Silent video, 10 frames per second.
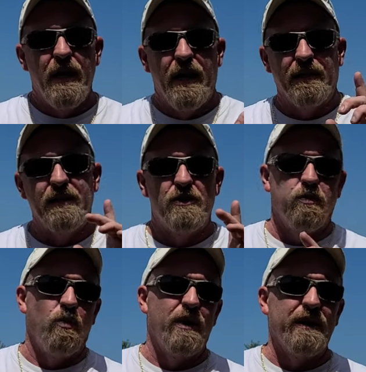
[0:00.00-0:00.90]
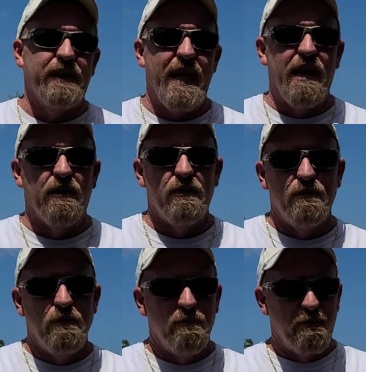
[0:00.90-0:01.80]
at least one gallon
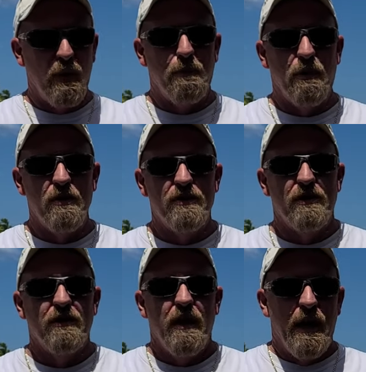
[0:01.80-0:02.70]
per person,